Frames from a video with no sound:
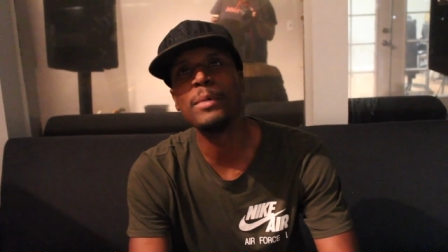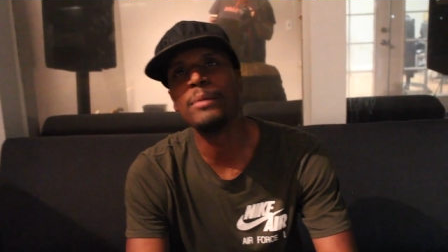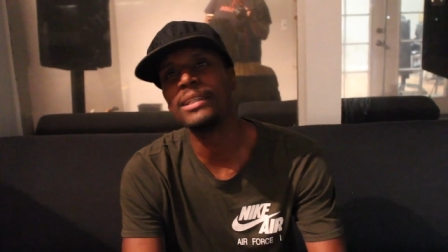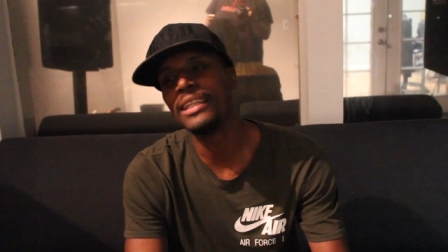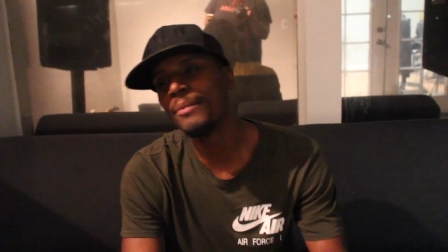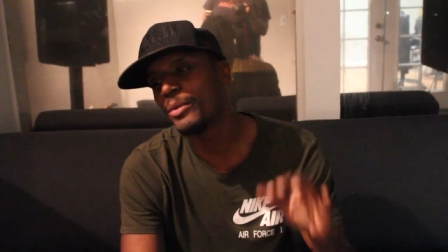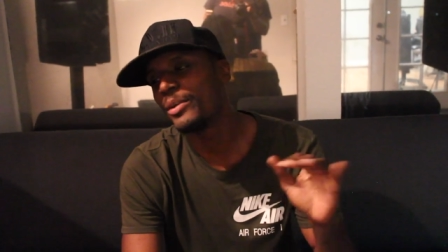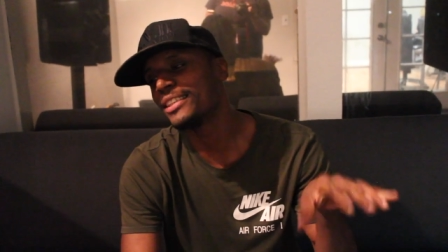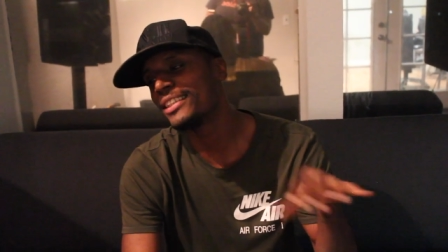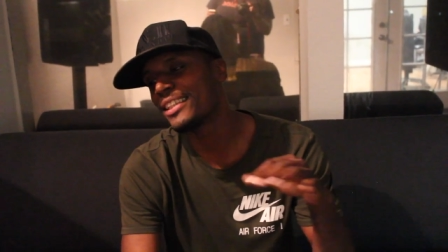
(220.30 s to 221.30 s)
But, but them the
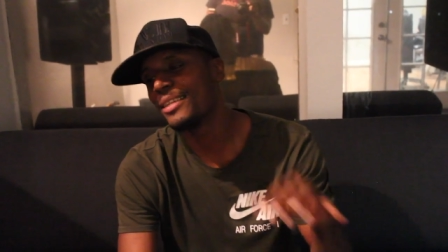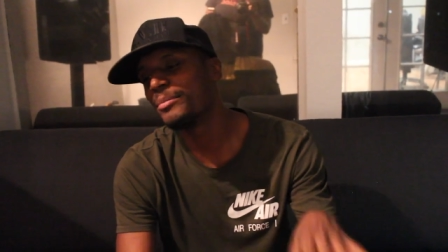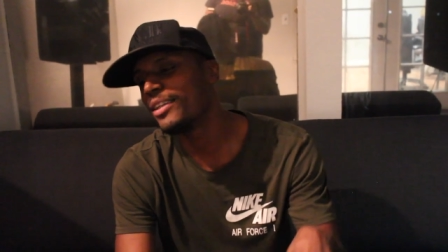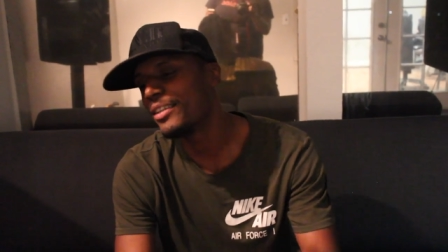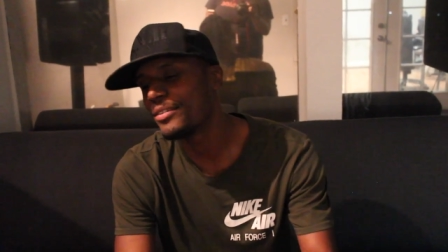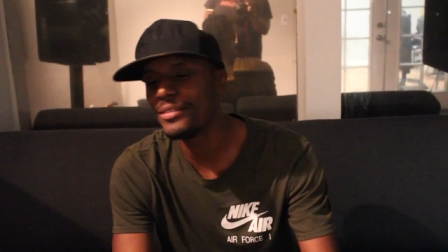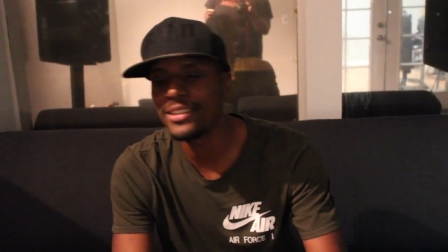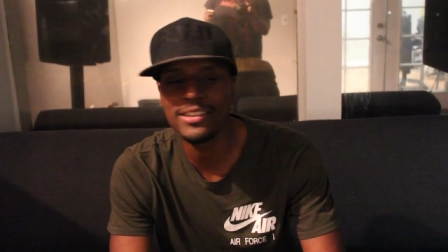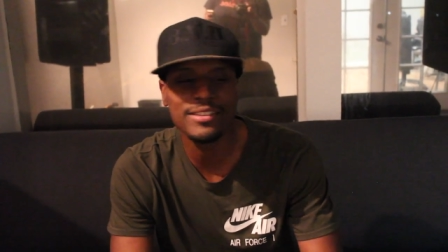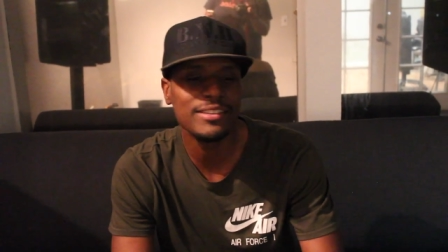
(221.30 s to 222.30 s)
ones that come off,
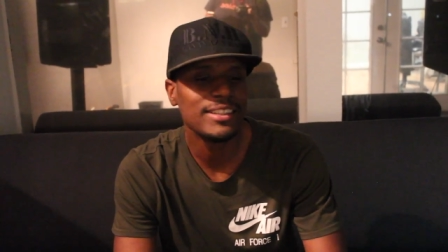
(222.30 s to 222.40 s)
you know.